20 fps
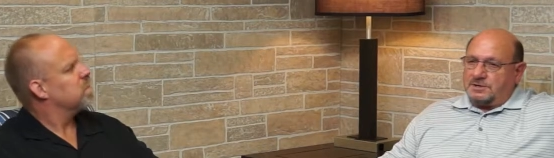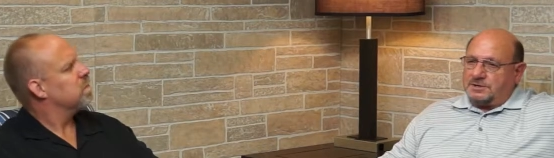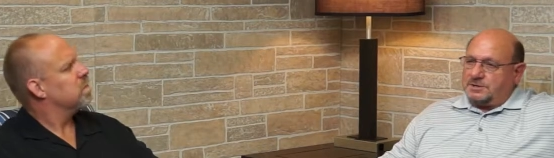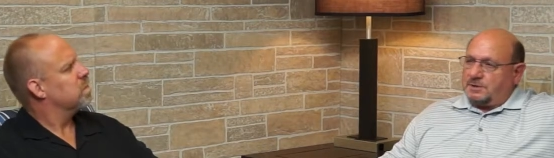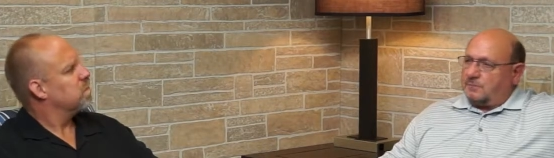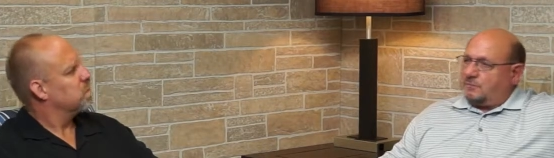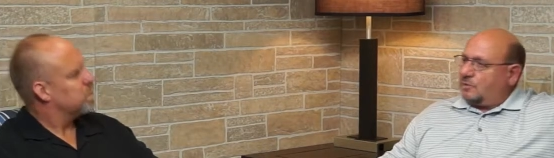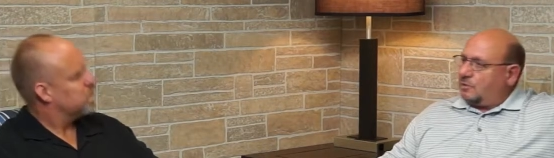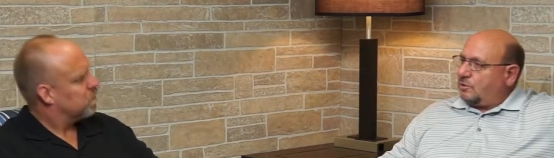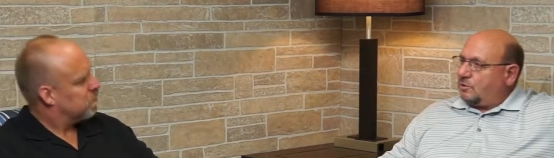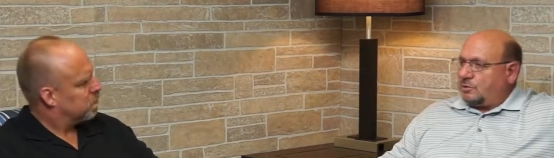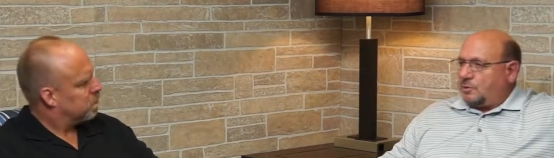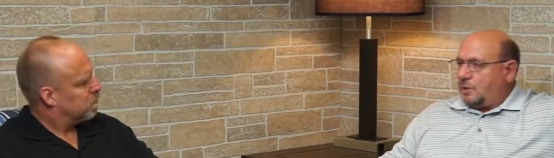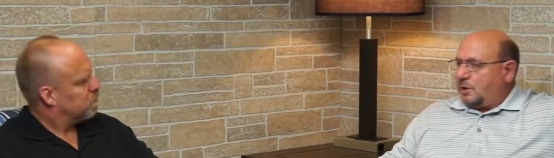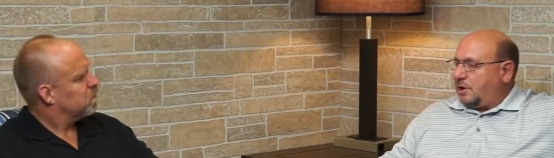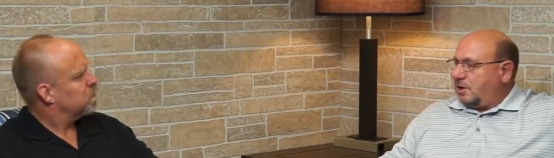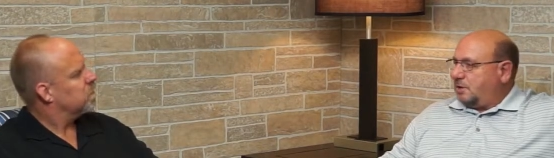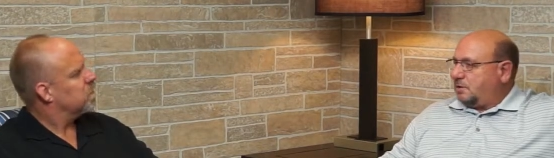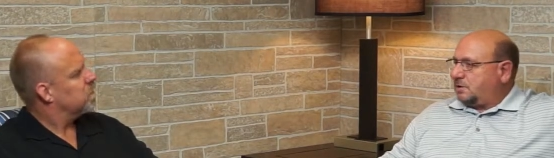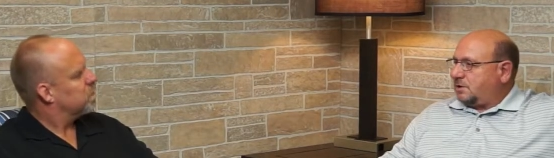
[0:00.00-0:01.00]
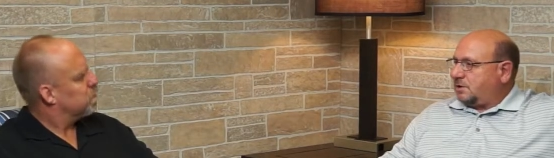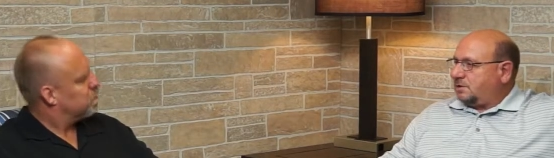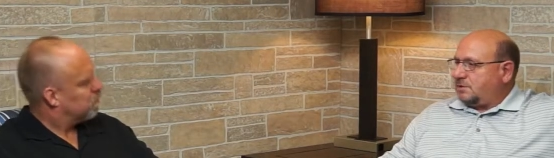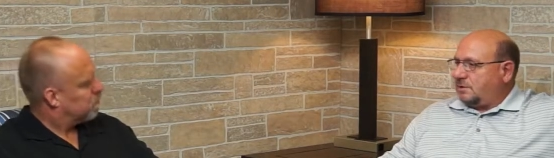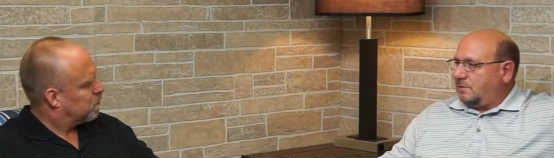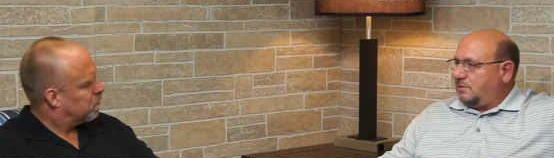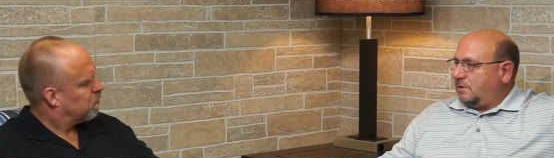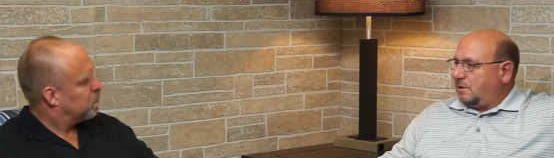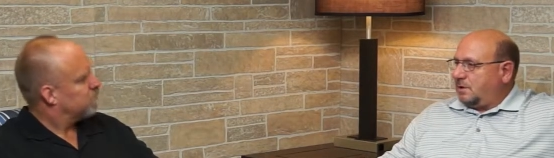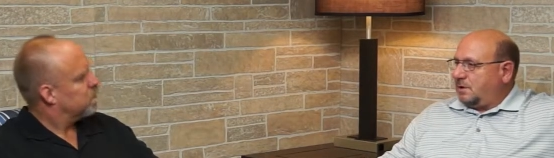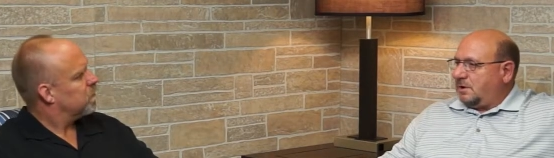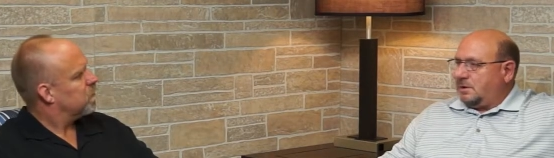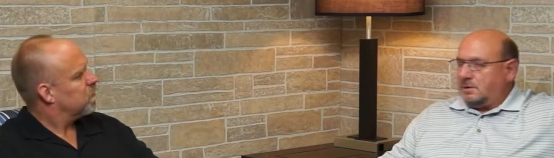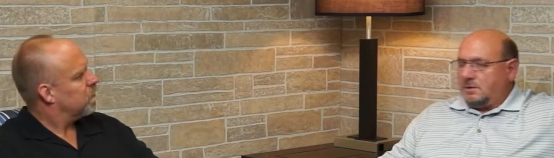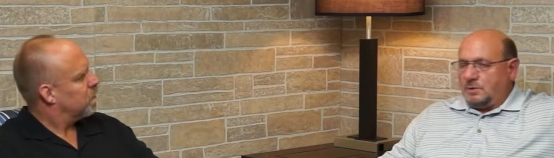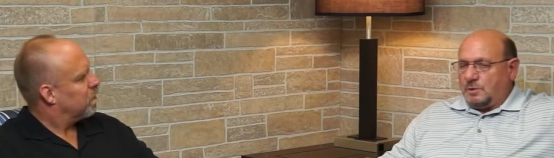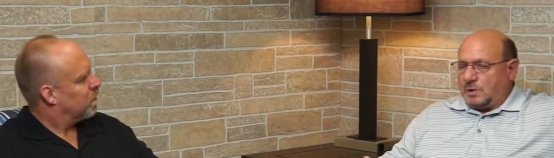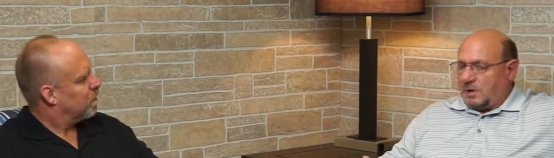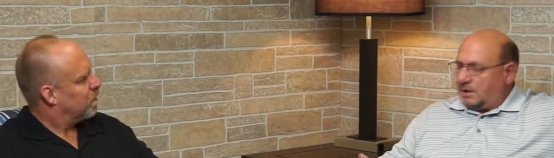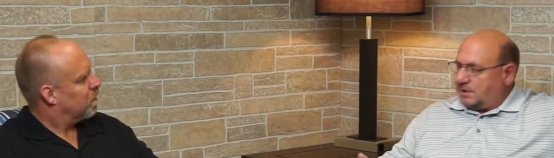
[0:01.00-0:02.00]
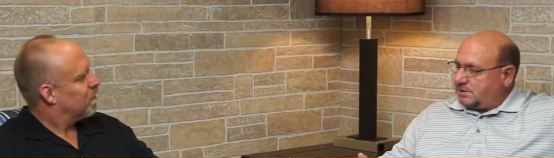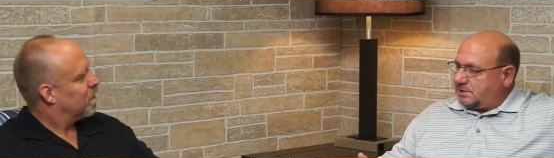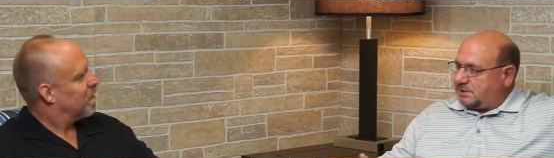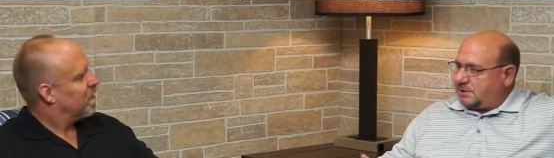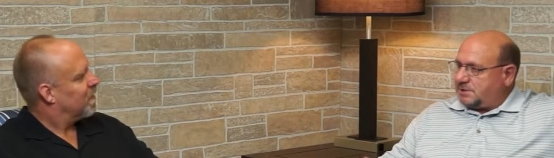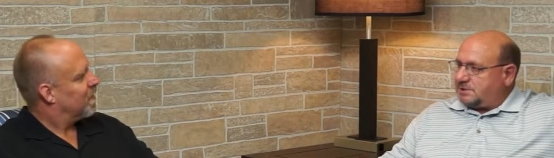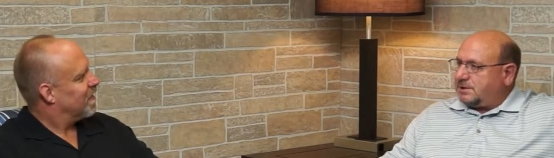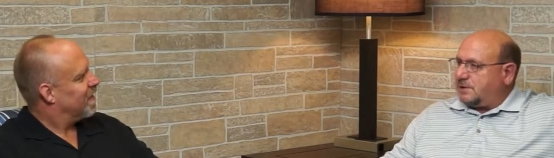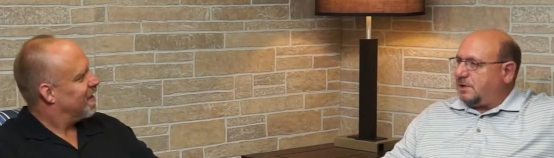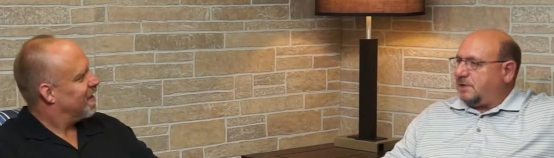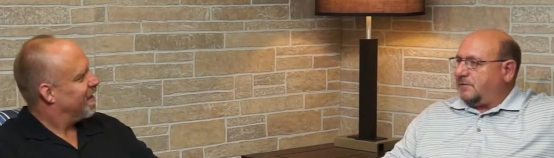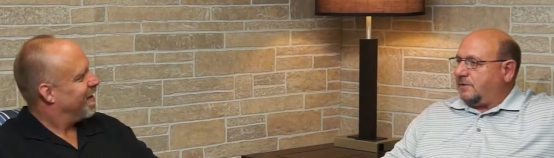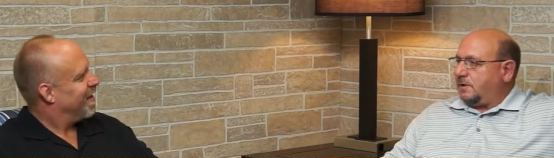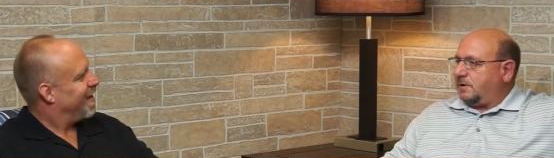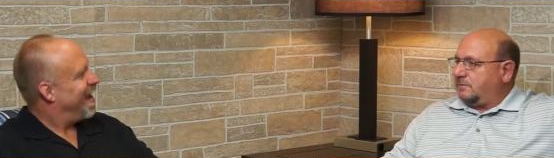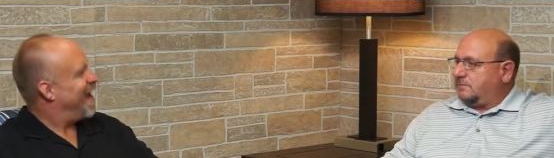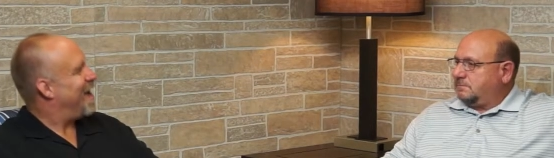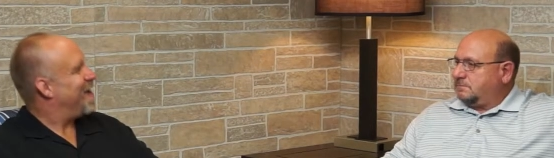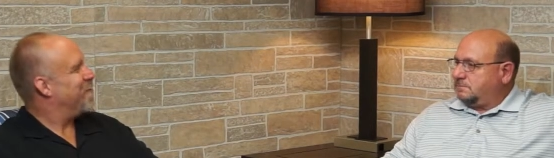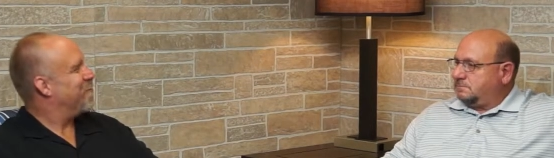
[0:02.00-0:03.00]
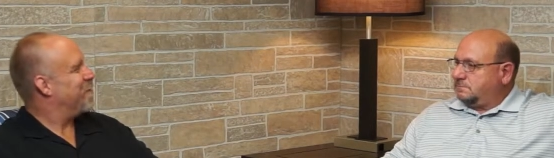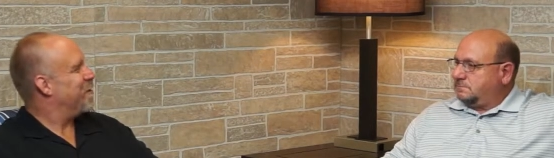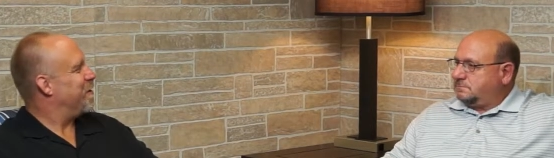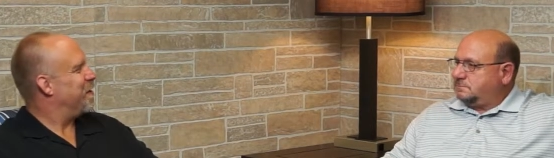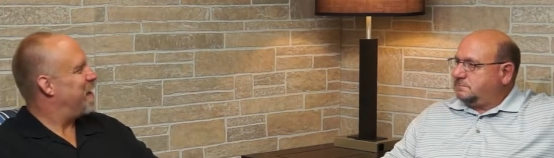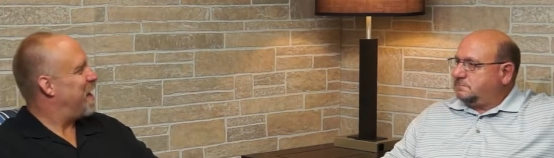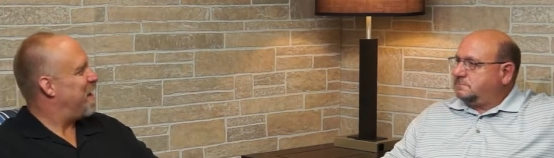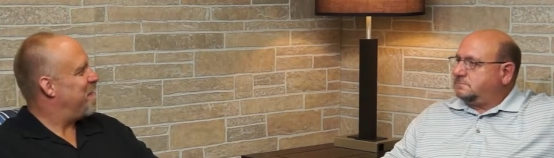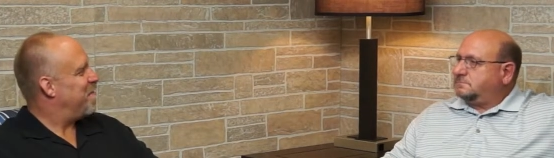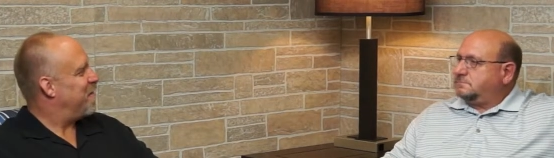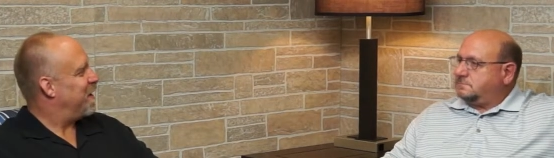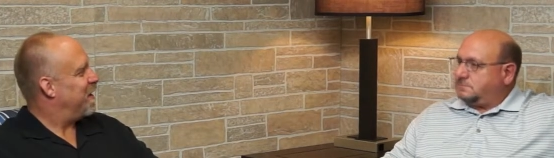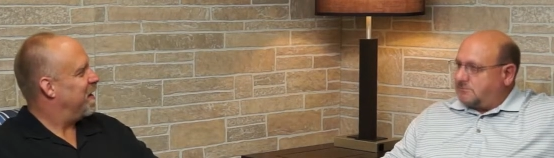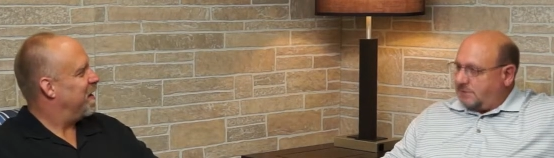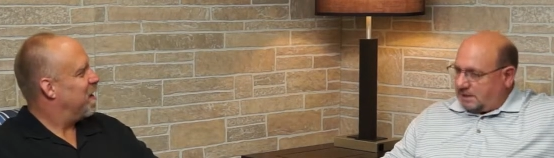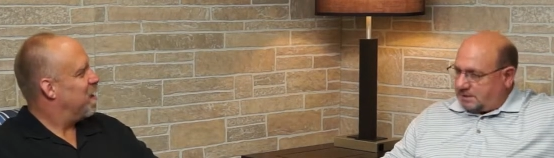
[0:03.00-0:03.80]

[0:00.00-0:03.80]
Speaker 1: except for the three years I served in the United States Navy. Yeah, you were in the Navy.